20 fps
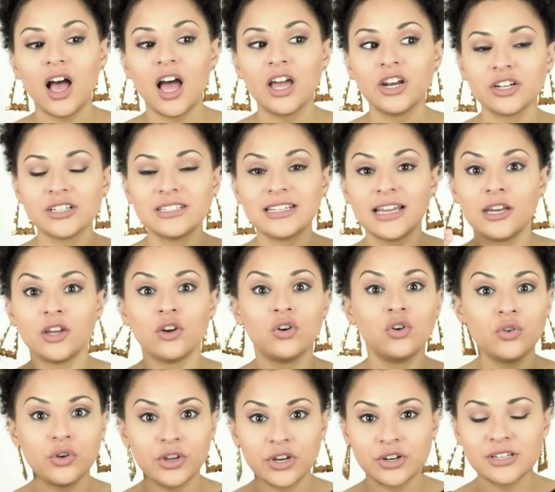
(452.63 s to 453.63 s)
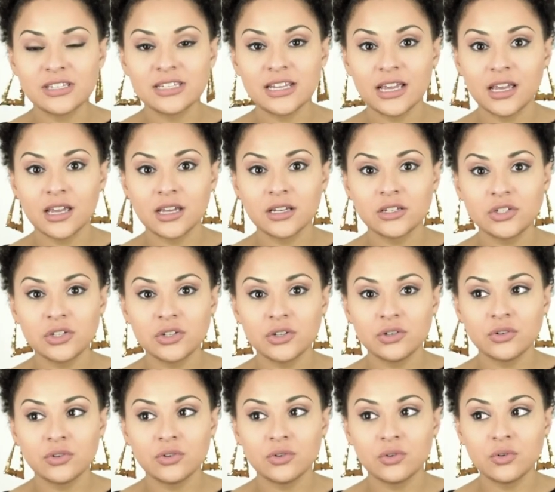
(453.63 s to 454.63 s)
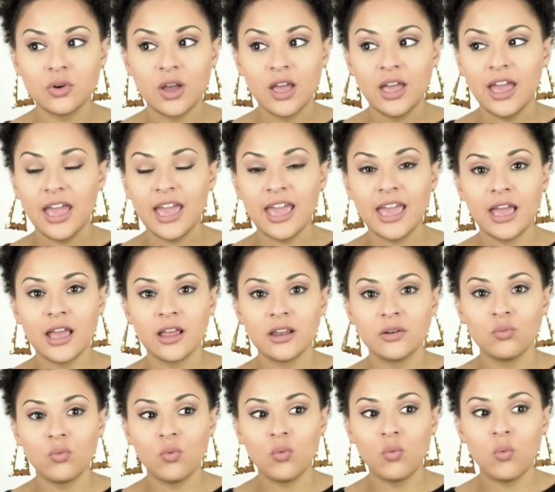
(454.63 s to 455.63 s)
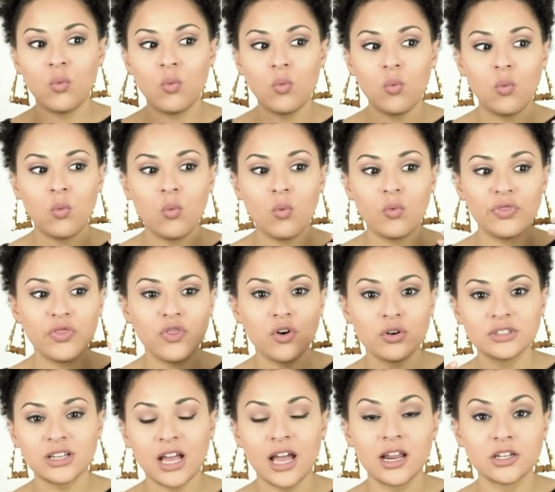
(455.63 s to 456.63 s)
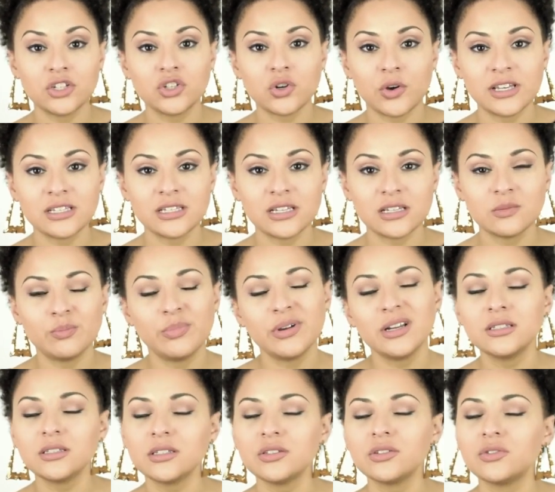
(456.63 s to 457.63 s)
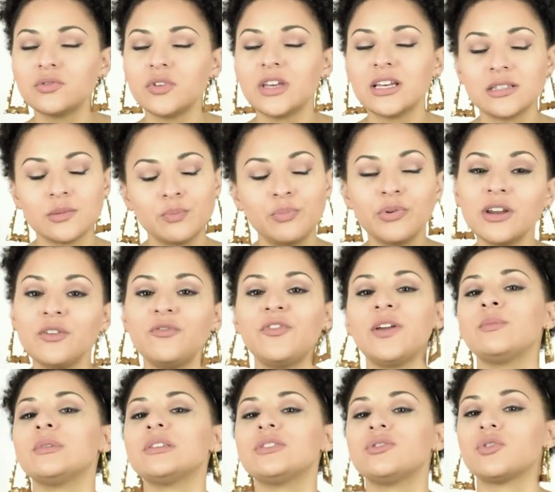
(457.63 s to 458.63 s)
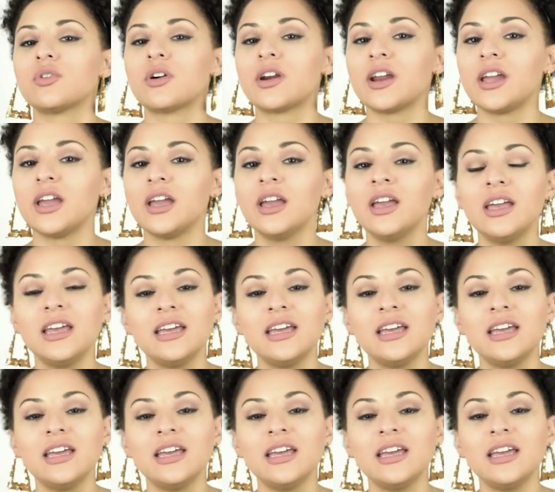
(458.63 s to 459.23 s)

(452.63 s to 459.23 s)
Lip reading: understanding who you're singing to and those kind of choices, but it's a pretty famous story.